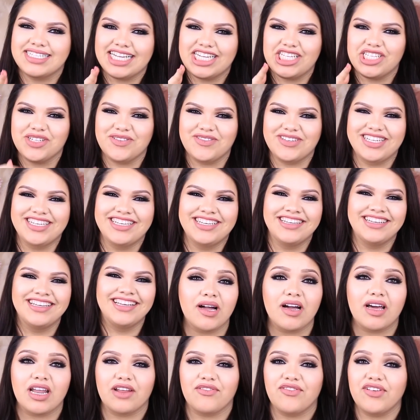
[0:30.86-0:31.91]
stay tuned.
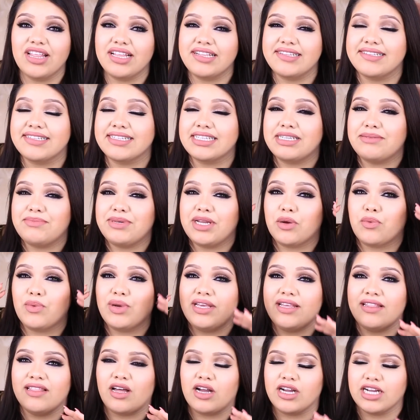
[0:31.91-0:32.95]
God, I feel like this is gonna be a
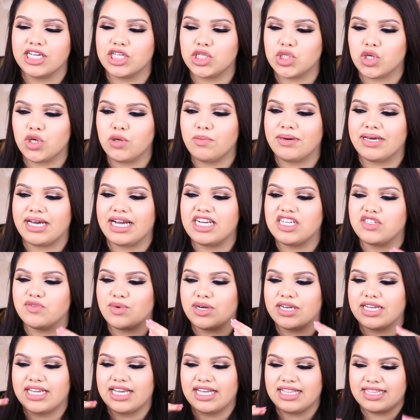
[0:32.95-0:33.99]
really long intro, but I just
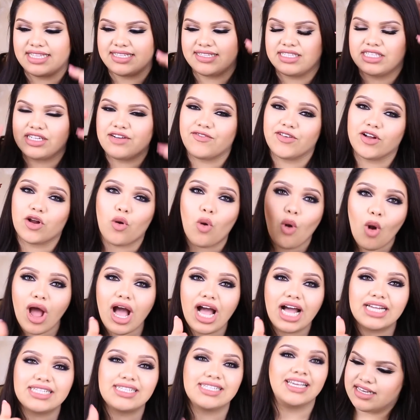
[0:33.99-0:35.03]
wanna get this stuff
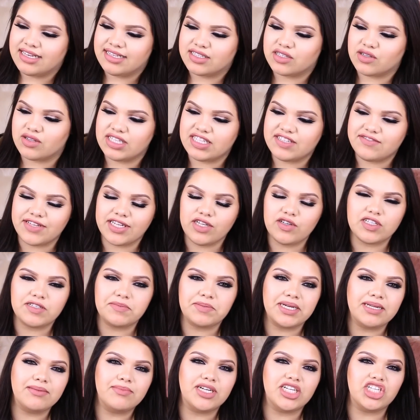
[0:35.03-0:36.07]
across. So this video is
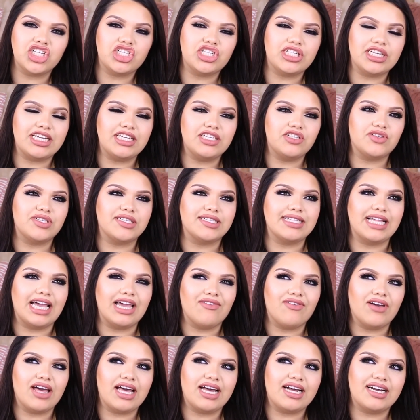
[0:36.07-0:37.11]
pretty much dangerous
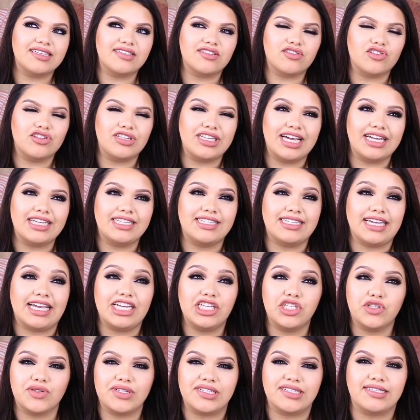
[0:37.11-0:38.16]
life hacks or like
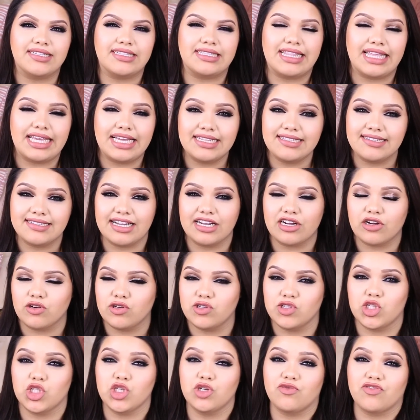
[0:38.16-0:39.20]
dangerous things that
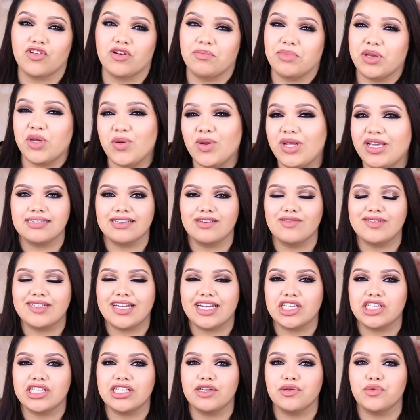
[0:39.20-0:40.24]
girls do for beauty. It was
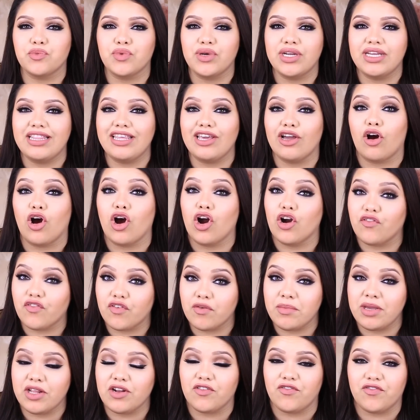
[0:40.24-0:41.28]
actually really hard for
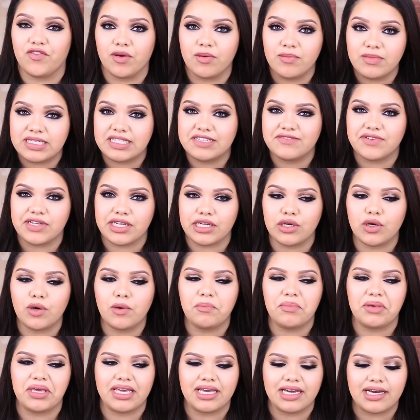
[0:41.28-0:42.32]
me to film this video
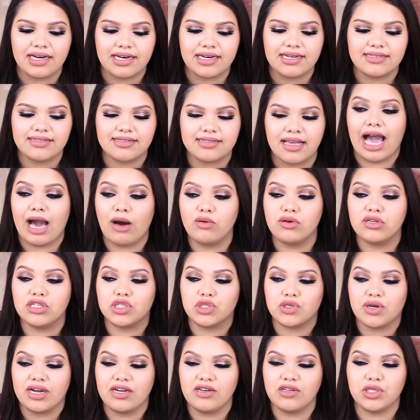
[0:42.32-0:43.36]
because I was
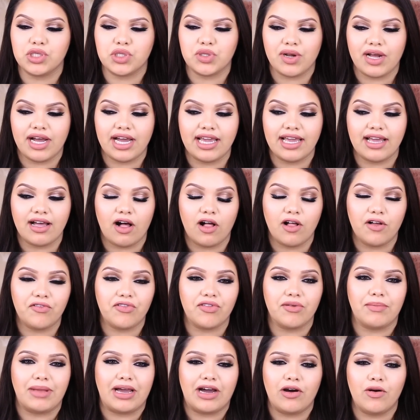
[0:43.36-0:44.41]
trying to try all of
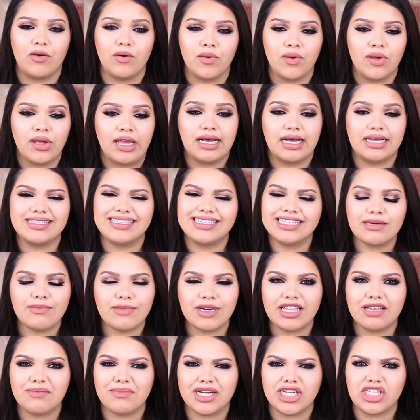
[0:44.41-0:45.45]
them out and some
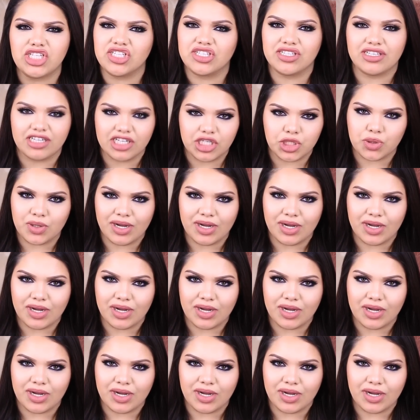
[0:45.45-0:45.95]
of them I just couldn't